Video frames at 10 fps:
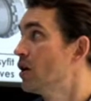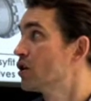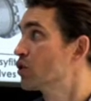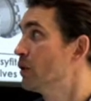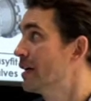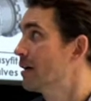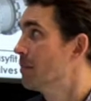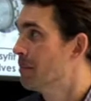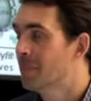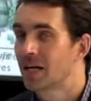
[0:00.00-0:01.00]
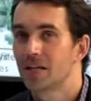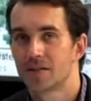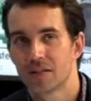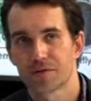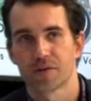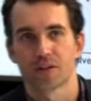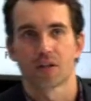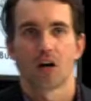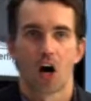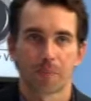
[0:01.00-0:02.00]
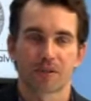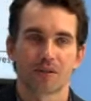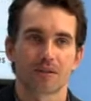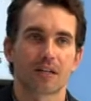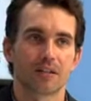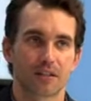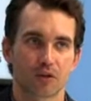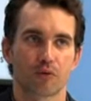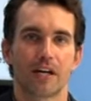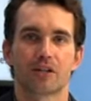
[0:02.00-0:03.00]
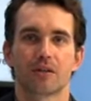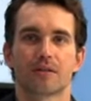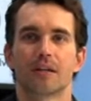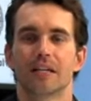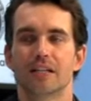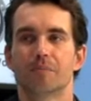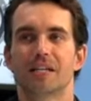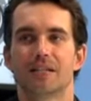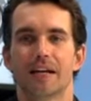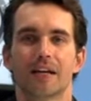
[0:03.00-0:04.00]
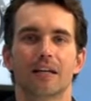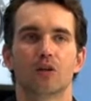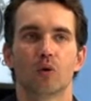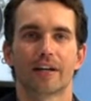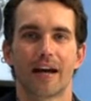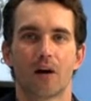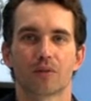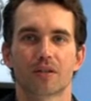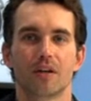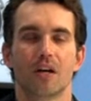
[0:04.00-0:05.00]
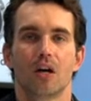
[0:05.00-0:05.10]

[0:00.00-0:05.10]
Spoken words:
So again, many different options, considerations that need to be taken into account